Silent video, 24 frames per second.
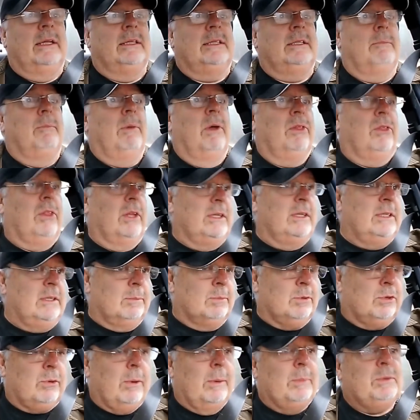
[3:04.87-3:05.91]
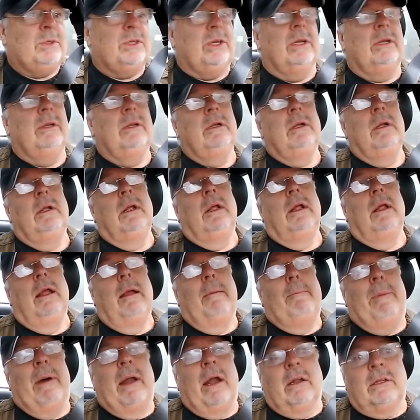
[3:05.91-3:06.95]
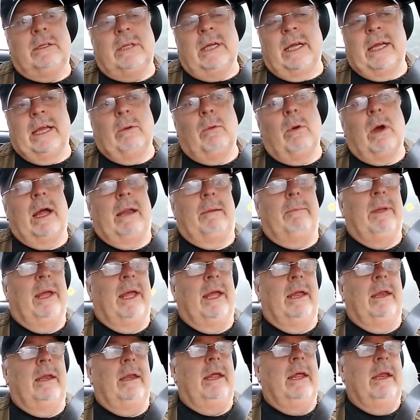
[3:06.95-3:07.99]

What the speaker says: It's a monthly subscription, but I'll tell you what, man,